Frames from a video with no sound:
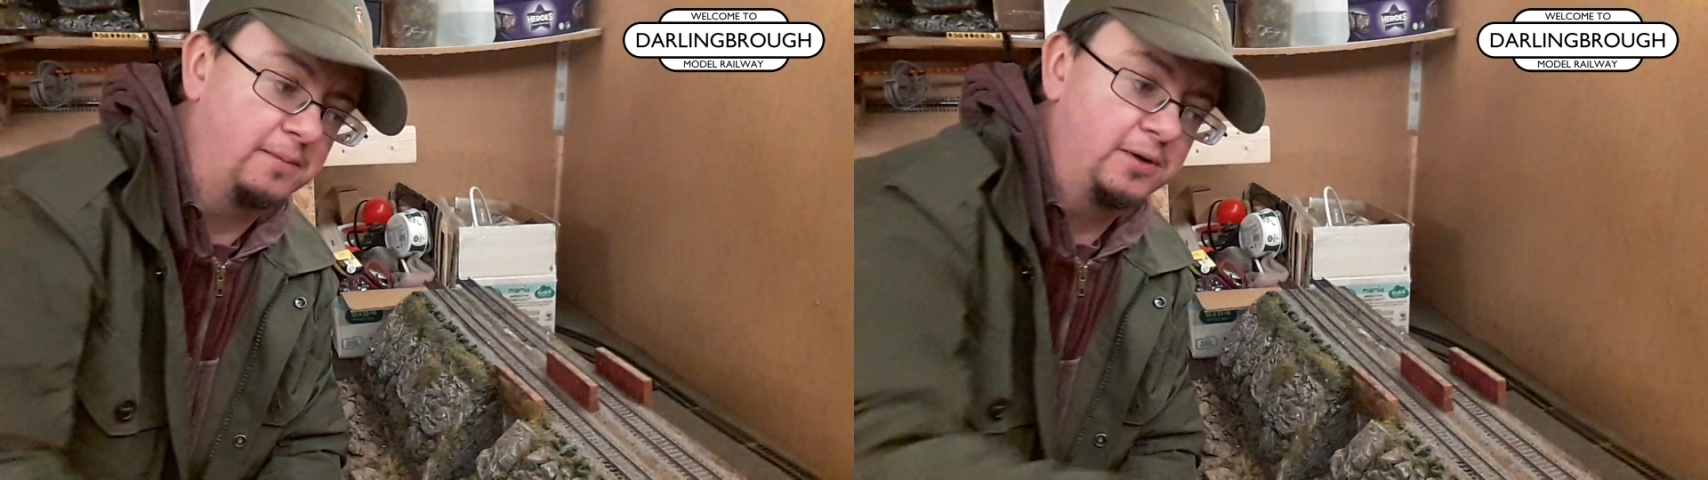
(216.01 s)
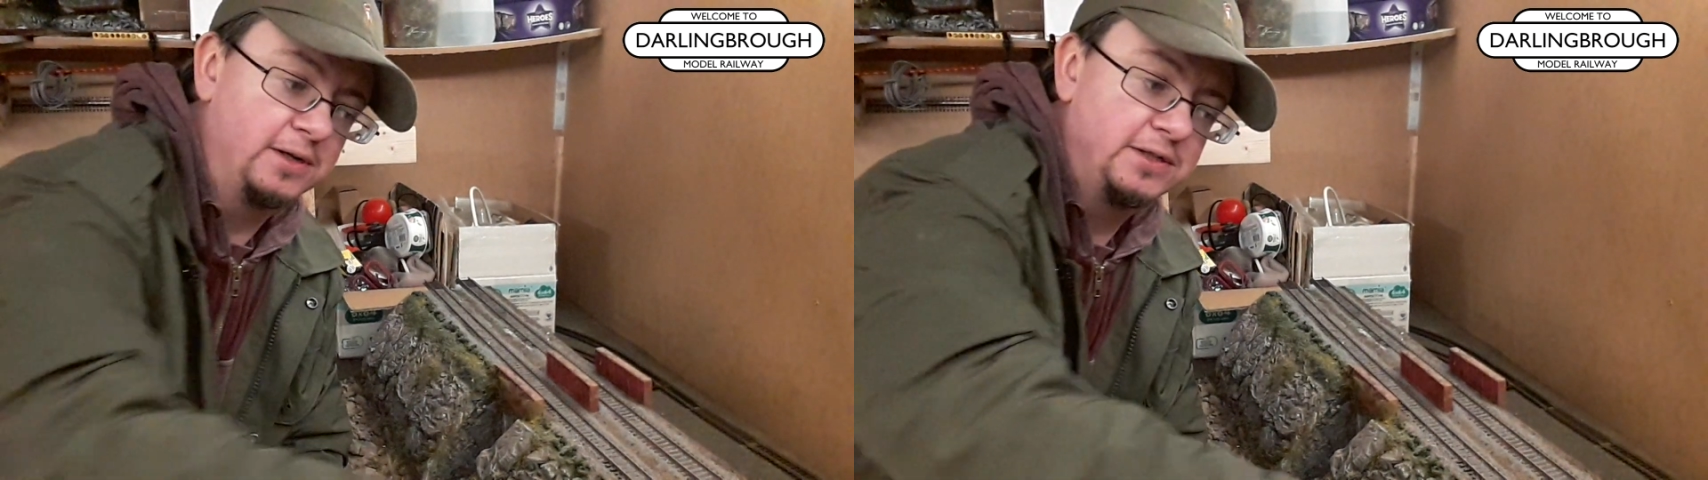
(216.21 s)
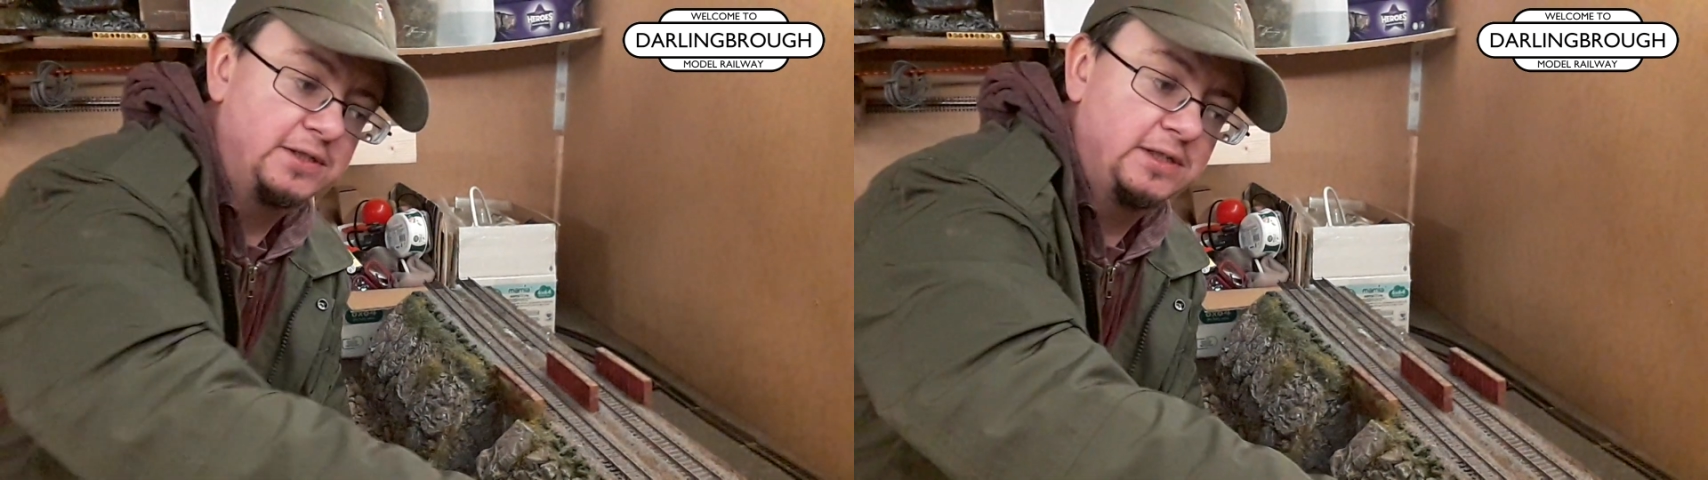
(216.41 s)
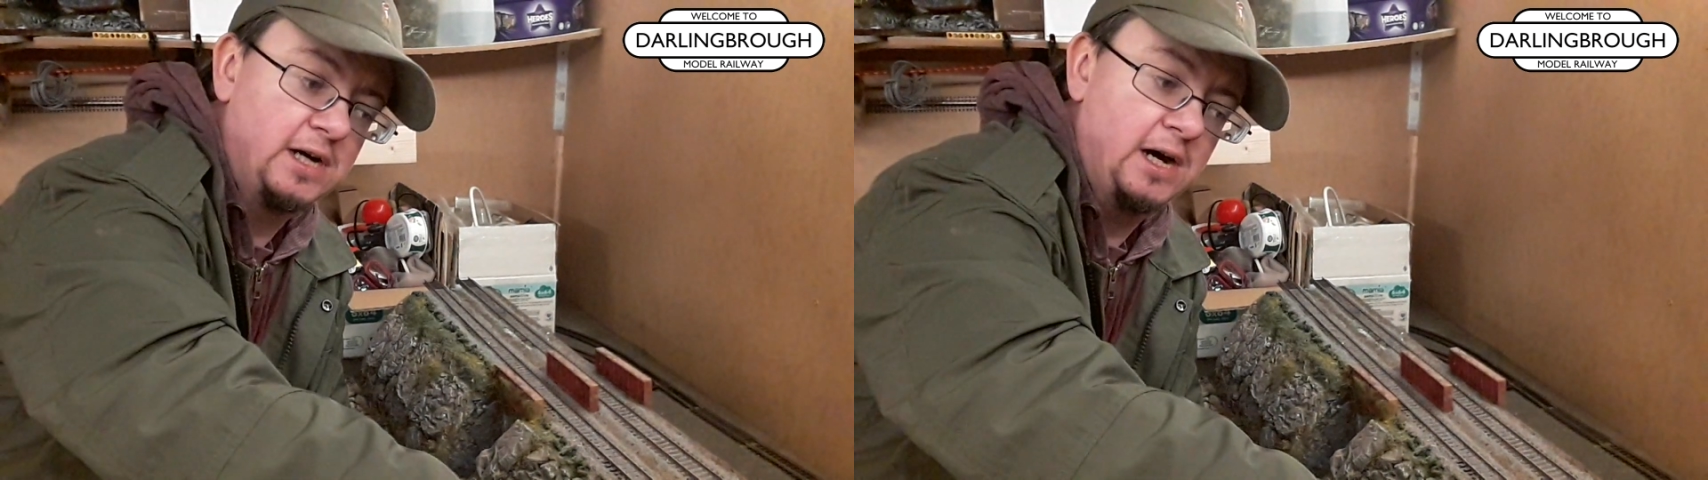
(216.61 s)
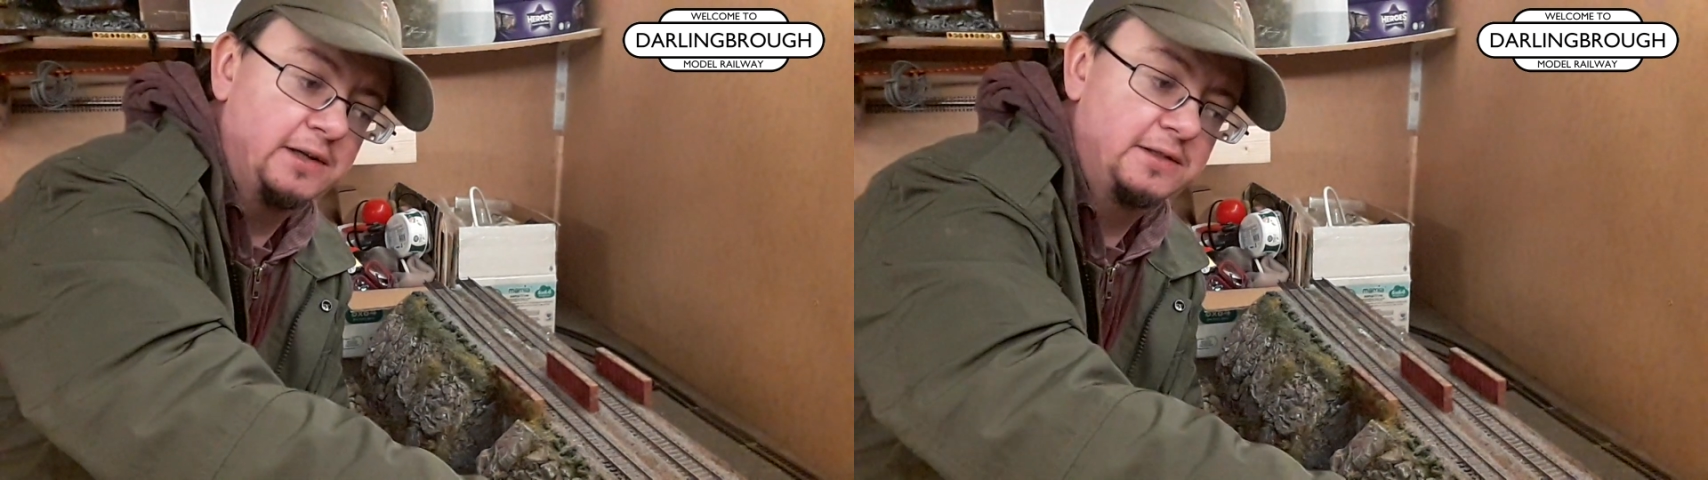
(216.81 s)
I'm going to just
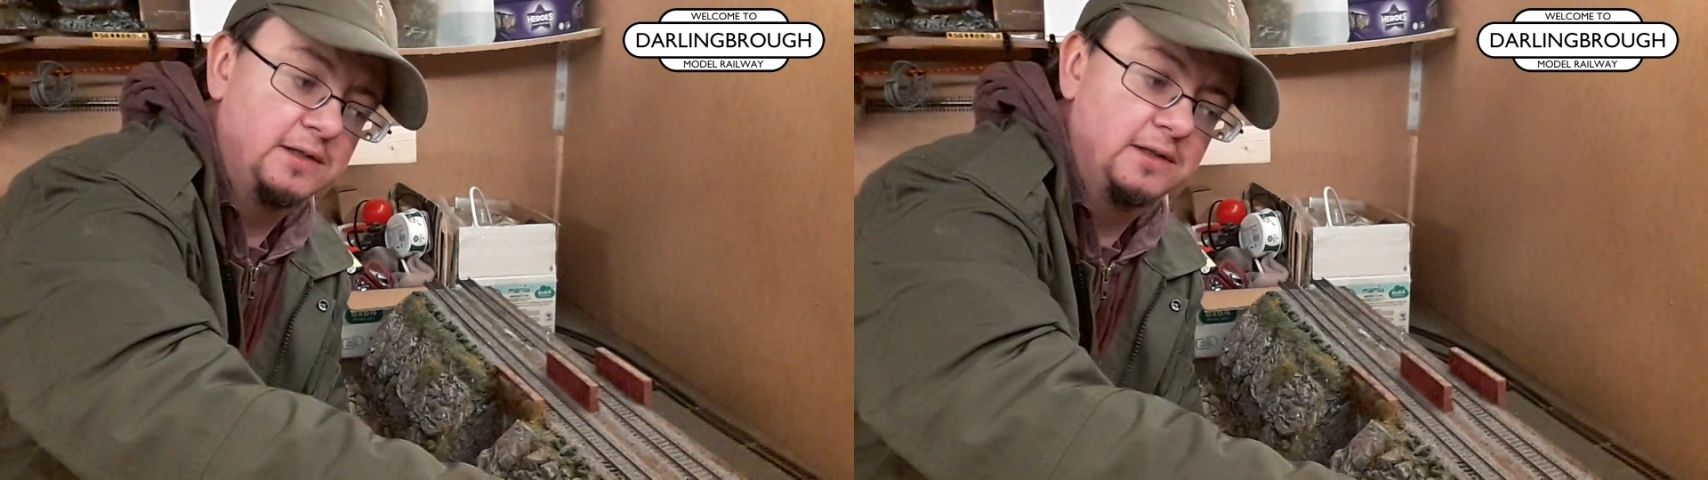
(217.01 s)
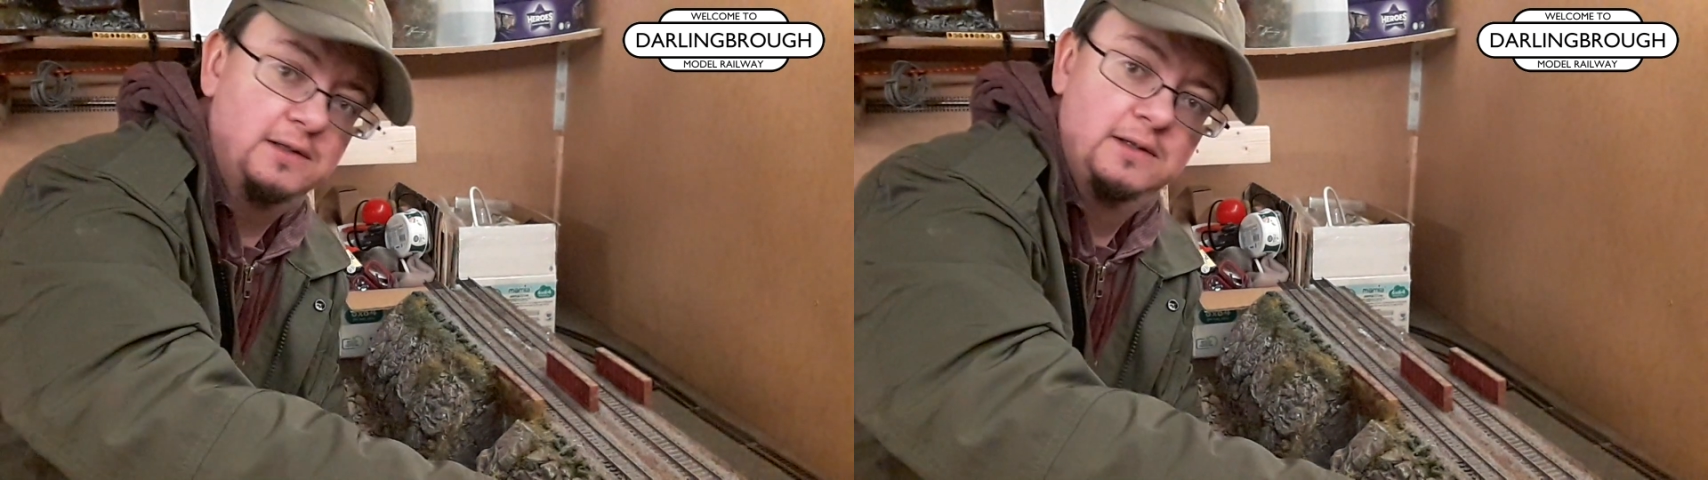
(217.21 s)
cut